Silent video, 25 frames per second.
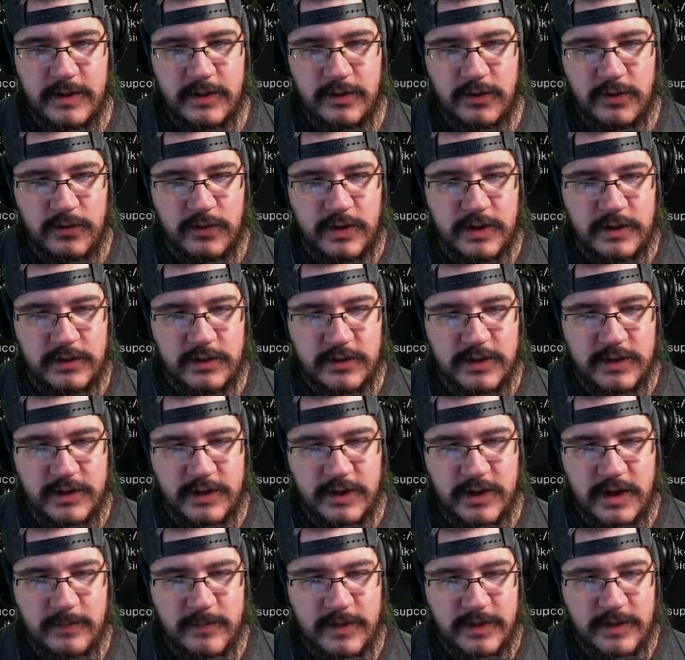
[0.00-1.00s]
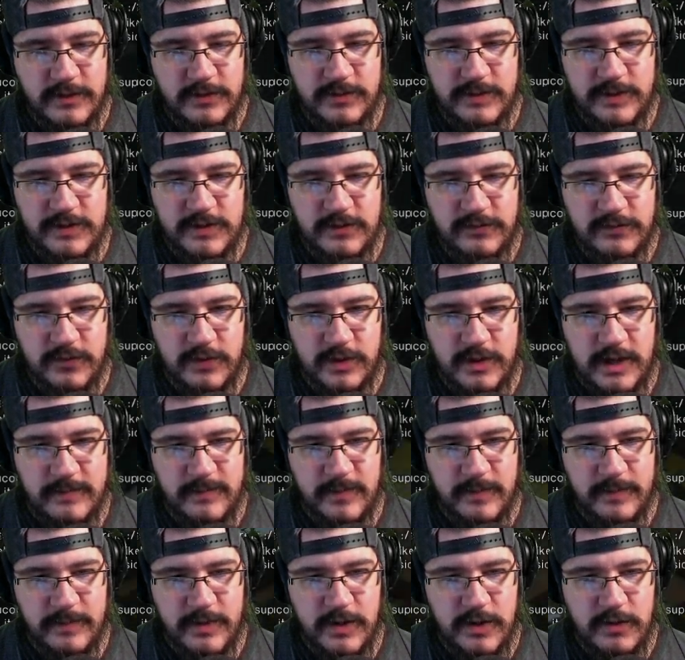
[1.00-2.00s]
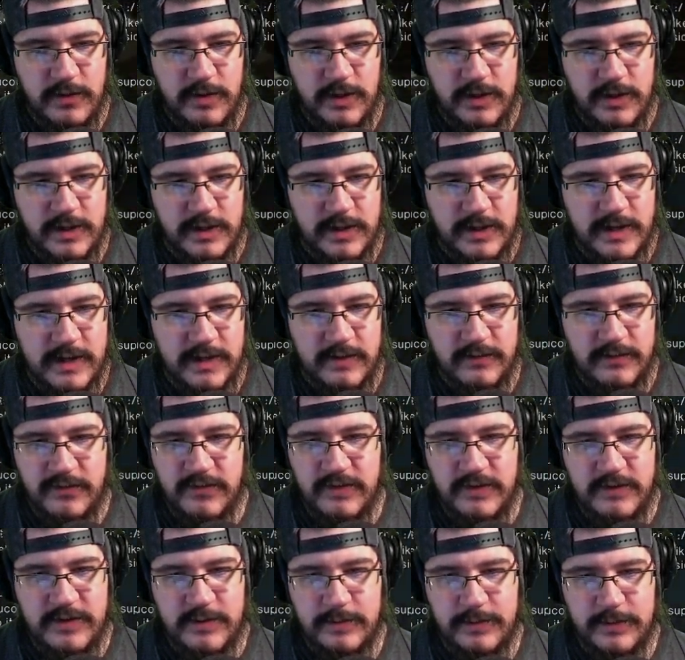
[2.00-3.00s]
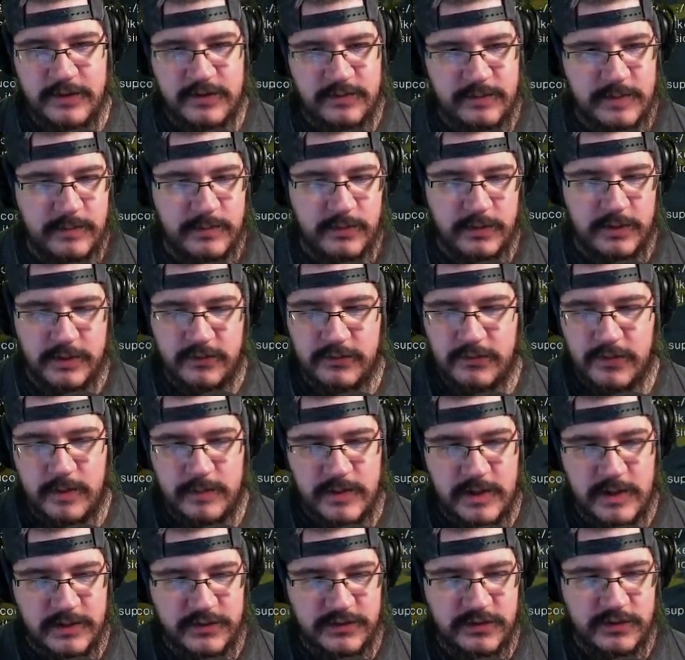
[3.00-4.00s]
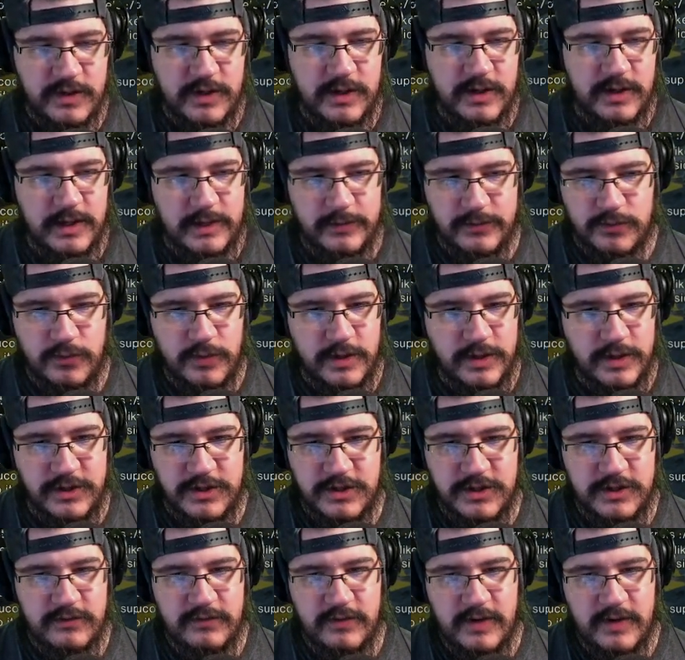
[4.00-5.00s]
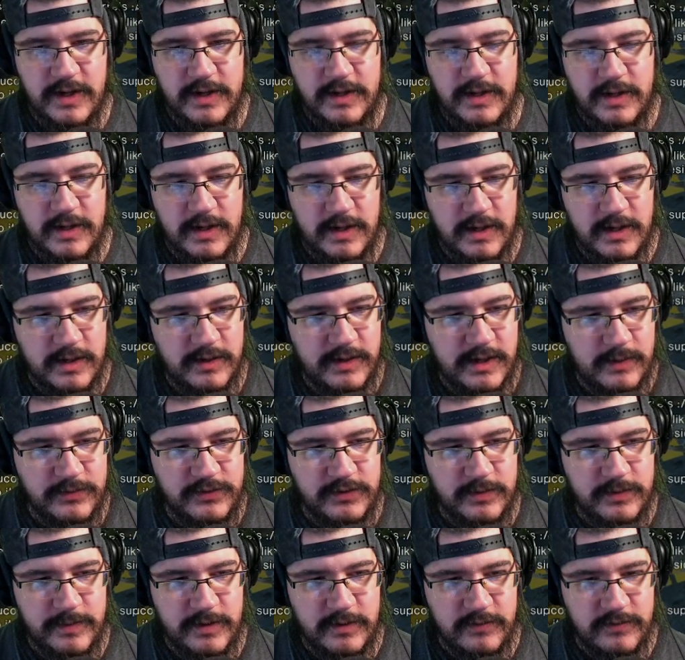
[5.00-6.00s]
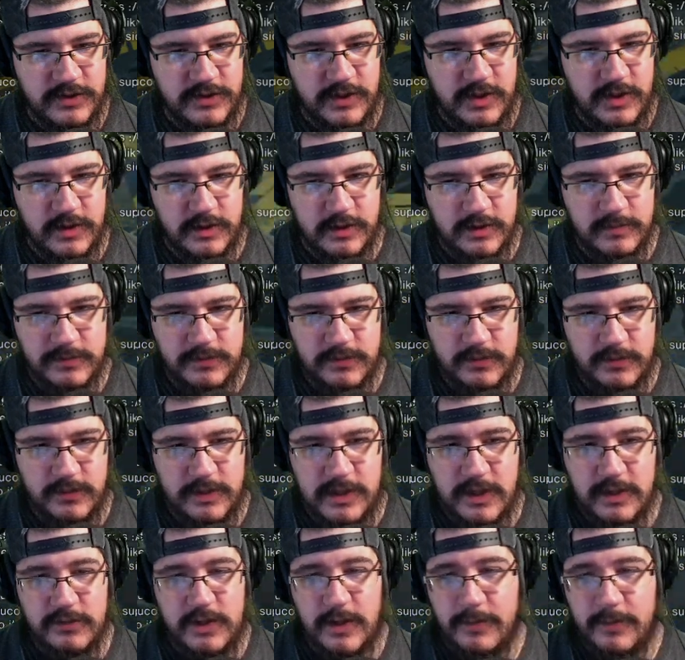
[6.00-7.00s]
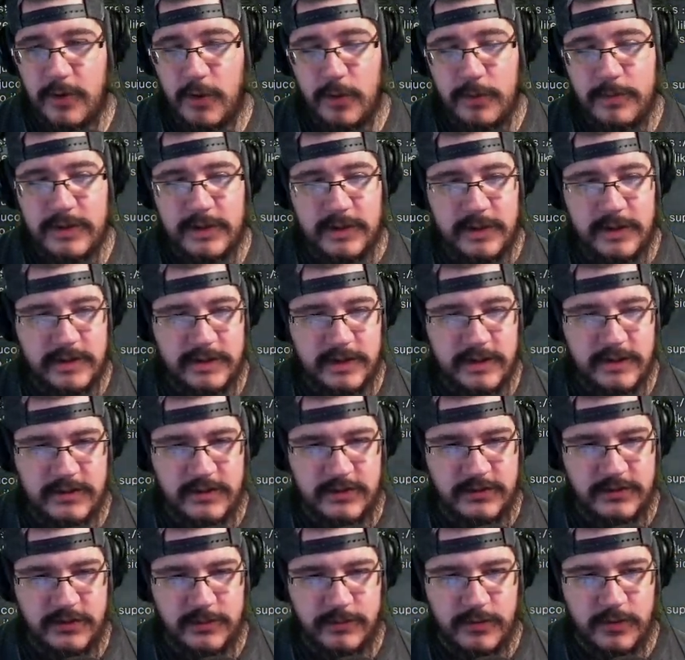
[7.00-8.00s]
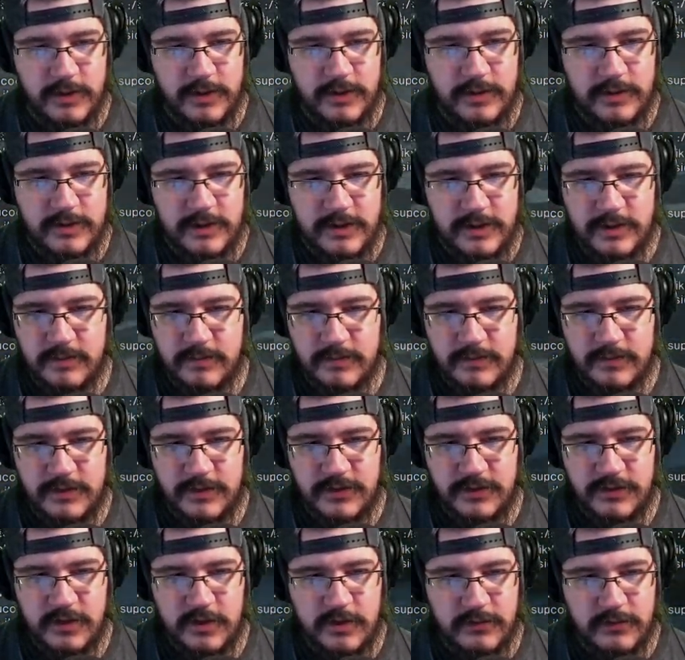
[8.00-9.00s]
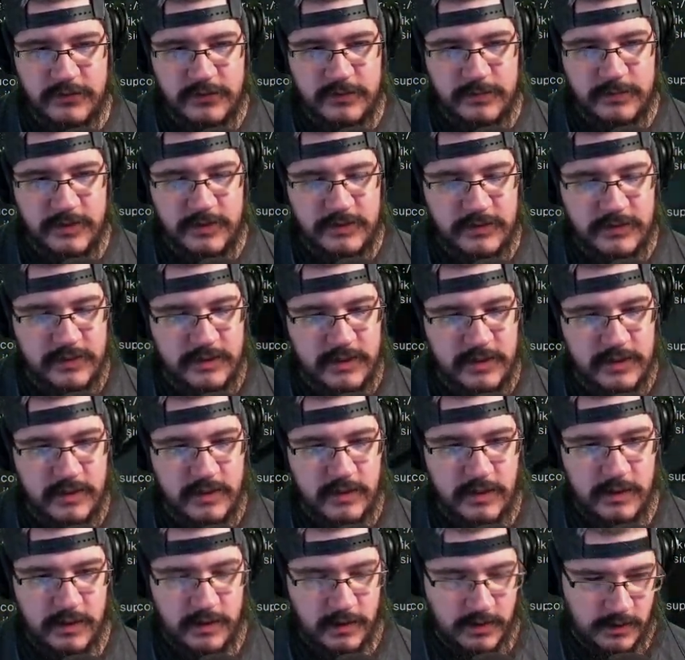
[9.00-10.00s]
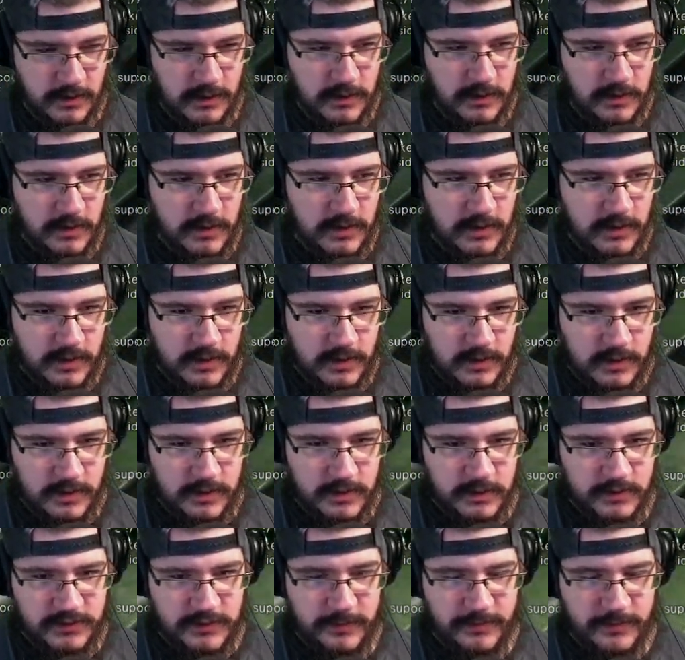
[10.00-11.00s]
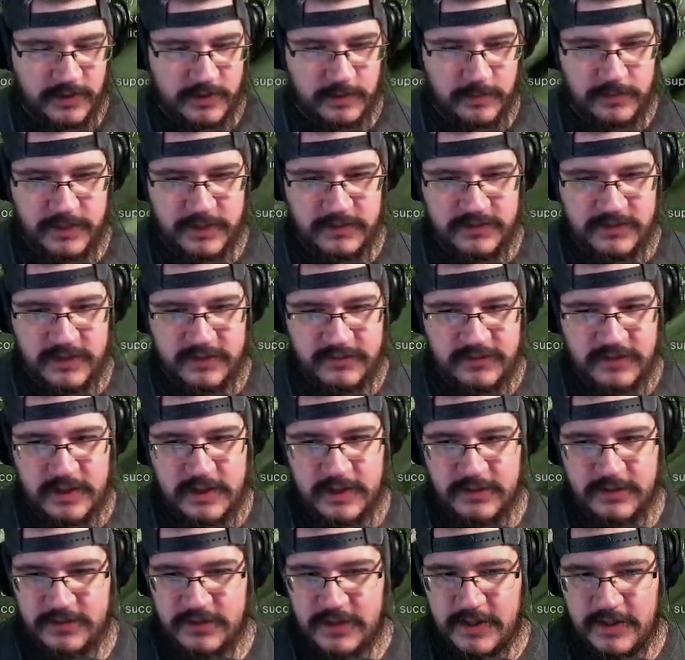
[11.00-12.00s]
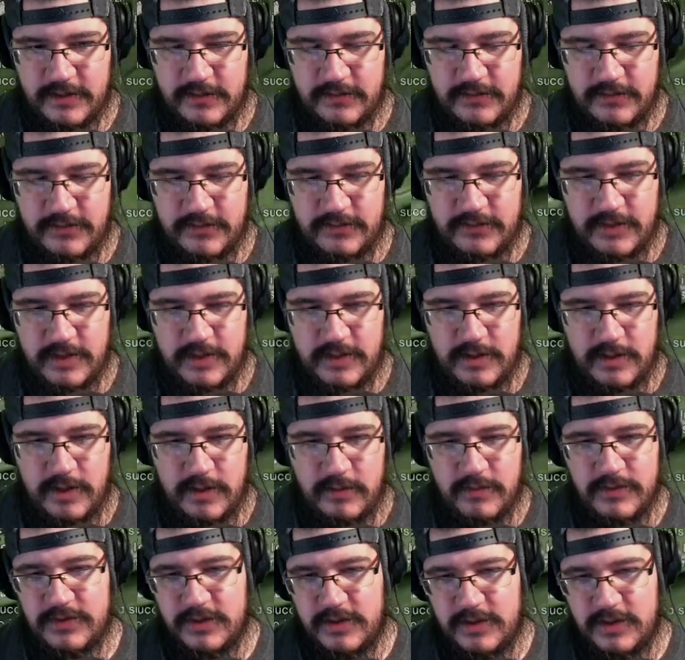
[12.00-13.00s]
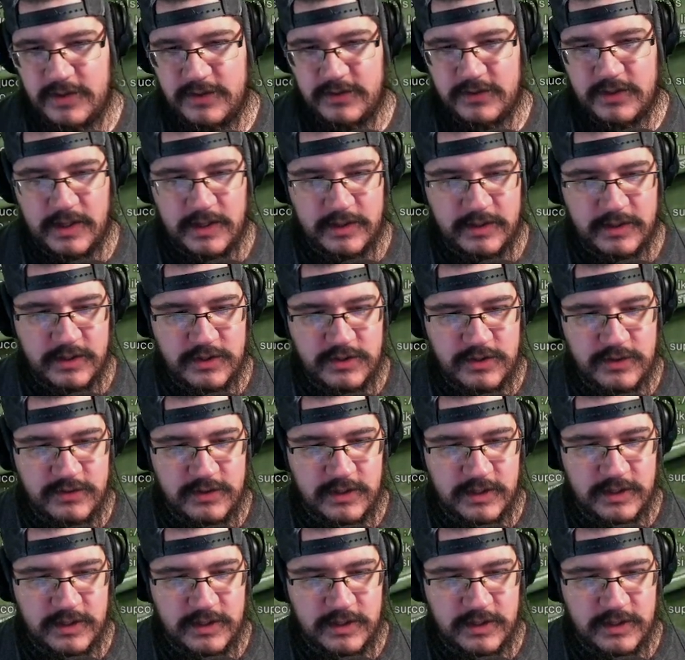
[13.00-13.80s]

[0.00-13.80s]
a great looking game, and especially for an MMO. Like, I had 50 plus people in front of me on screen, and it was running just fine. Uh, that was a bit of a shocker. So I'm hoping it gets the support it, it deserves, but uh, some of the complaints I've seen outside of uh, obviously disconnect issues and